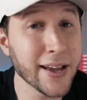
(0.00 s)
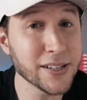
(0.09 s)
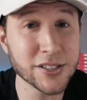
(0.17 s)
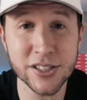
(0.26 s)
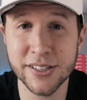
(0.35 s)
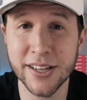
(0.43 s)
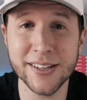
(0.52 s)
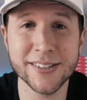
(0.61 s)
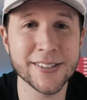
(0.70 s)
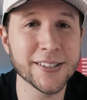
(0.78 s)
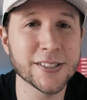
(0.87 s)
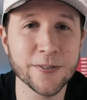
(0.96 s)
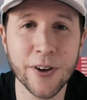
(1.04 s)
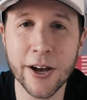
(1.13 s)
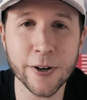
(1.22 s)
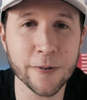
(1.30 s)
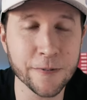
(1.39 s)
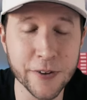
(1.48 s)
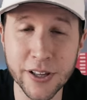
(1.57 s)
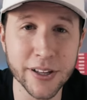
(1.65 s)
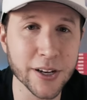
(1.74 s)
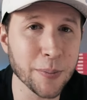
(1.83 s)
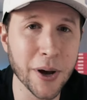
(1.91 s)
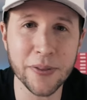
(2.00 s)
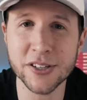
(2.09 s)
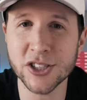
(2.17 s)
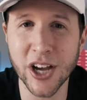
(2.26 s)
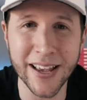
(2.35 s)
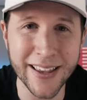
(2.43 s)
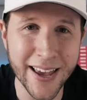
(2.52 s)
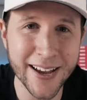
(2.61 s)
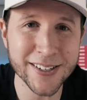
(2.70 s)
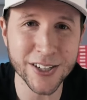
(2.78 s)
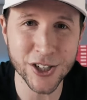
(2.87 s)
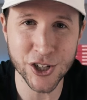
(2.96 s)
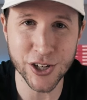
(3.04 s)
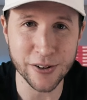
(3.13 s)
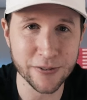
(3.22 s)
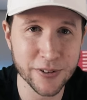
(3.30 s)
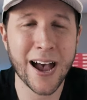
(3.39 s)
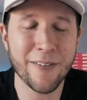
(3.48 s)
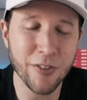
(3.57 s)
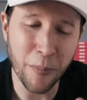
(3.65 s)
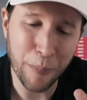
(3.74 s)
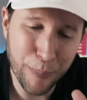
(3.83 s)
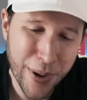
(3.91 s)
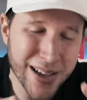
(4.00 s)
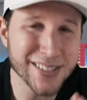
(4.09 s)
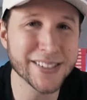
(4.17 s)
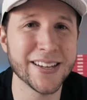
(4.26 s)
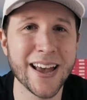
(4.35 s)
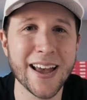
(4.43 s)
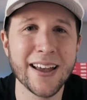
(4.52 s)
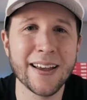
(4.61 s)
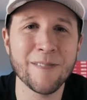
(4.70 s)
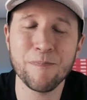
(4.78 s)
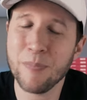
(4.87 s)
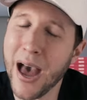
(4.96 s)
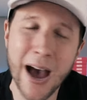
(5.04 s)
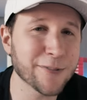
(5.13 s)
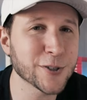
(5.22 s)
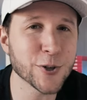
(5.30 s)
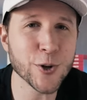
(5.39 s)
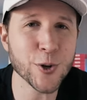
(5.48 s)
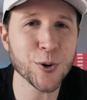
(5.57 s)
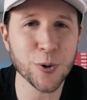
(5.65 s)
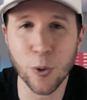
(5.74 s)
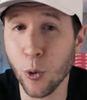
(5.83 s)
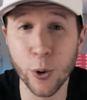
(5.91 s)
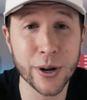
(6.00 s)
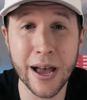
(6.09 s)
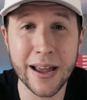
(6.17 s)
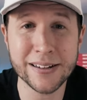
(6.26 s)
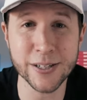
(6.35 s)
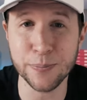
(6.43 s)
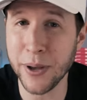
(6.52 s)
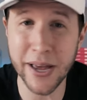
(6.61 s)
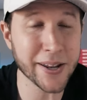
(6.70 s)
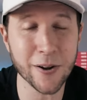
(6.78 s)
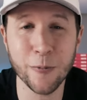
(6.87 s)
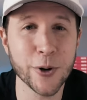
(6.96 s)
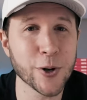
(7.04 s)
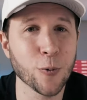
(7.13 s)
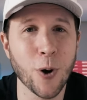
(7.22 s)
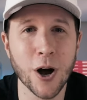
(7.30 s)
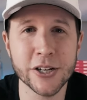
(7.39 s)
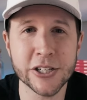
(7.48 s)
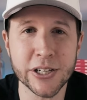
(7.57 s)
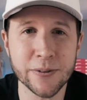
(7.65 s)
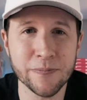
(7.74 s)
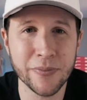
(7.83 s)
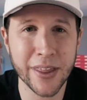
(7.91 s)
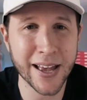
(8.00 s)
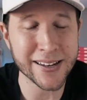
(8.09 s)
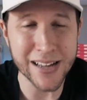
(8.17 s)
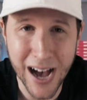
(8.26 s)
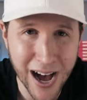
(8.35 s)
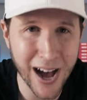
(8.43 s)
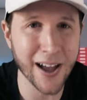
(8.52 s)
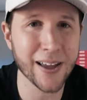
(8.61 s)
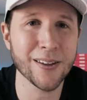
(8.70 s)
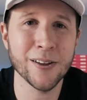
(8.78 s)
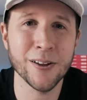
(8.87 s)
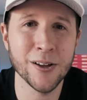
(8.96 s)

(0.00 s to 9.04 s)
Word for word: and just get a sense of how you're feeling about this gigantic shift. Have the best day, afternoon, or night, depending on when you're watching, and I